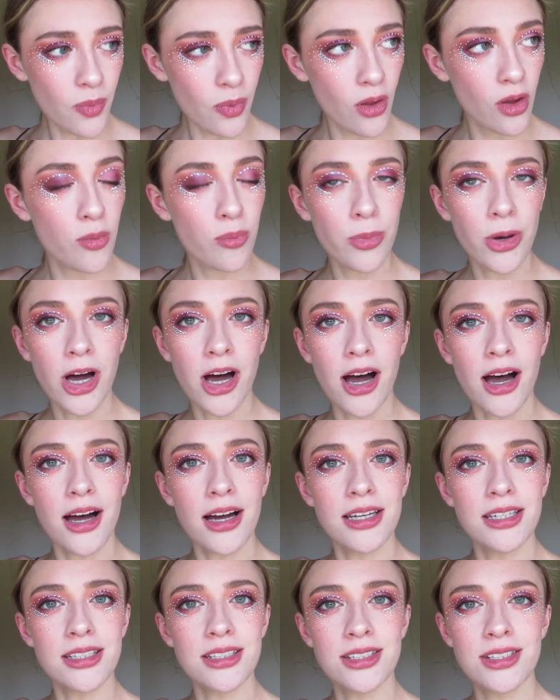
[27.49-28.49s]

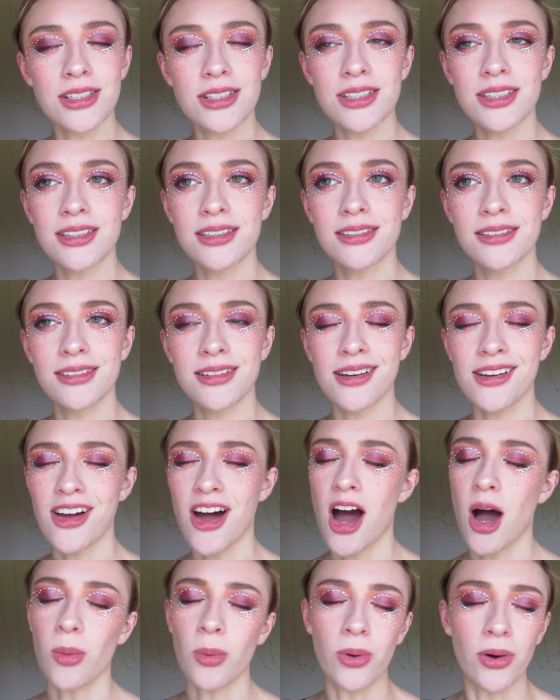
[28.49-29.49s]
but
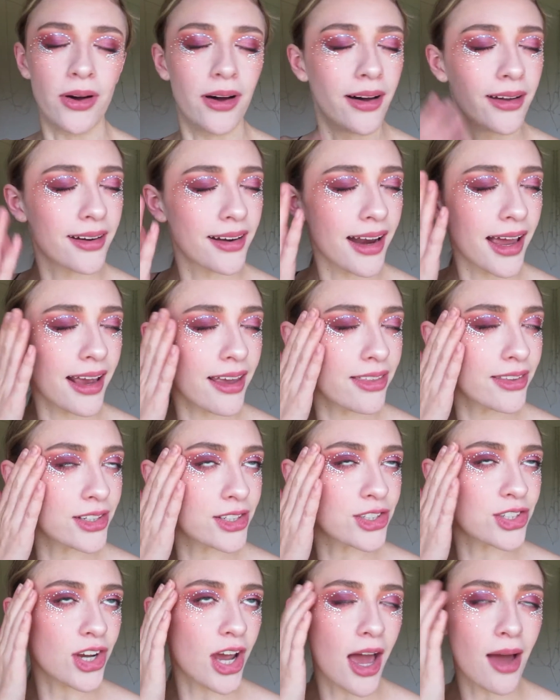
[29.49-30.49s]
come on, like the
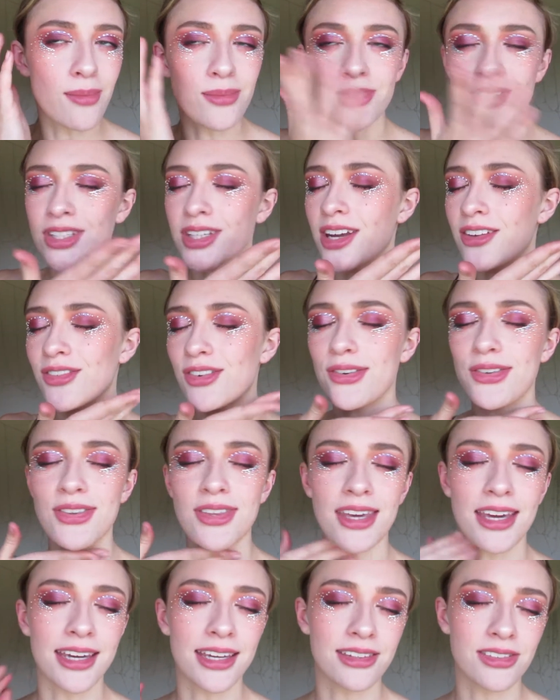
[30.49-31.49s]
gems and
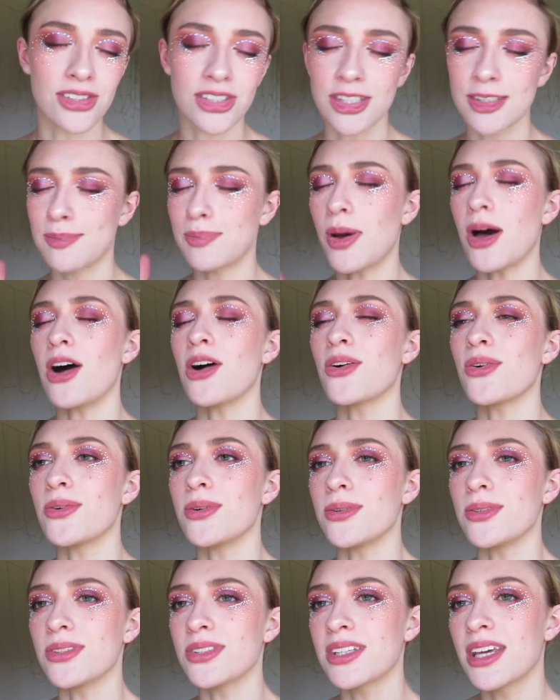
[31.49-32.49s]
everything, the
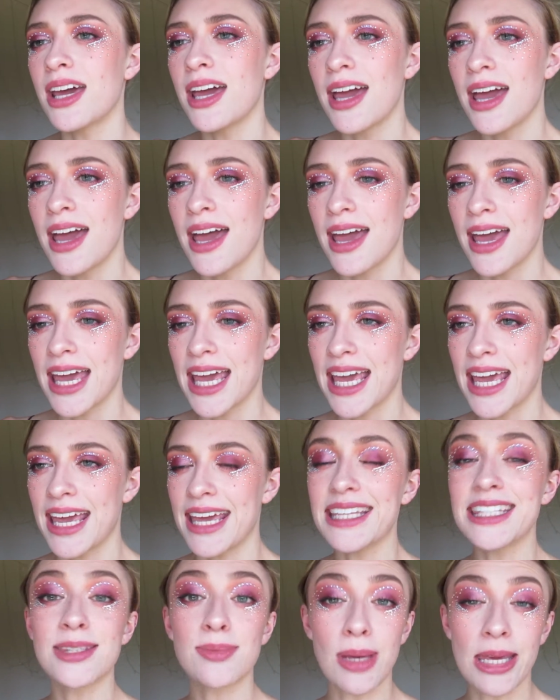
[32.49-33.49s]
sparkles,
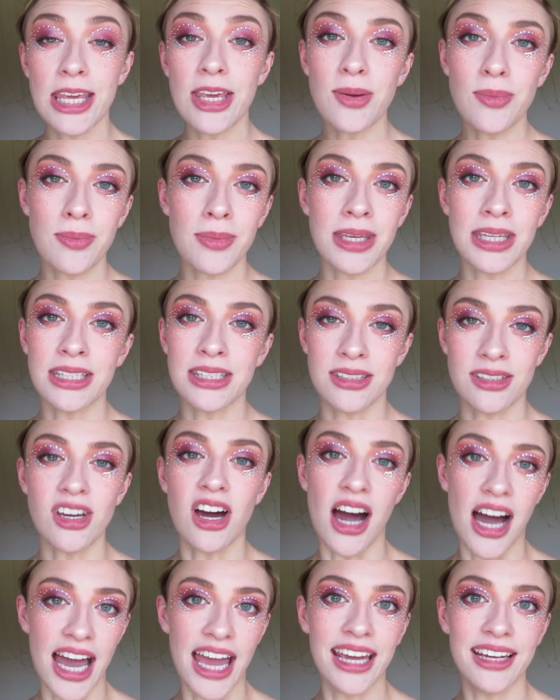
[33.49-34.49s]
it's making me
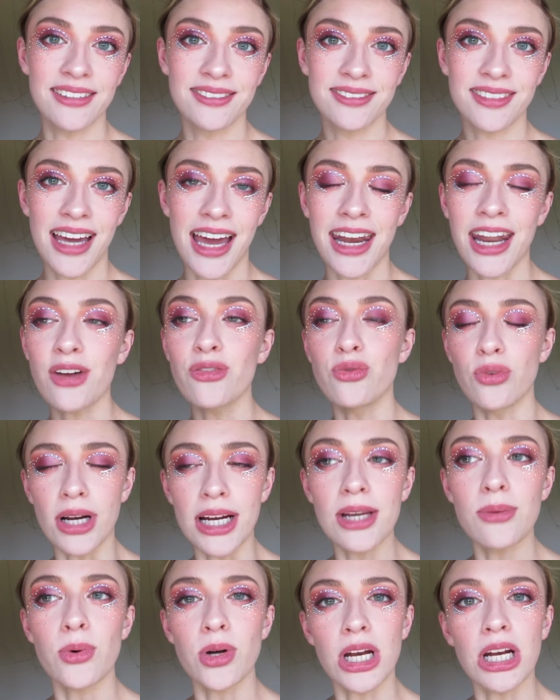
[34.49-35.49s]
die and I
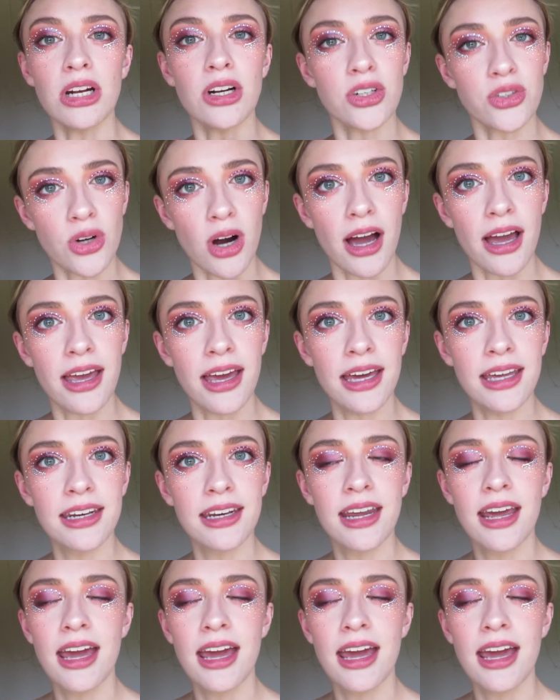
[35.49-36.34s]
really wanted to try it.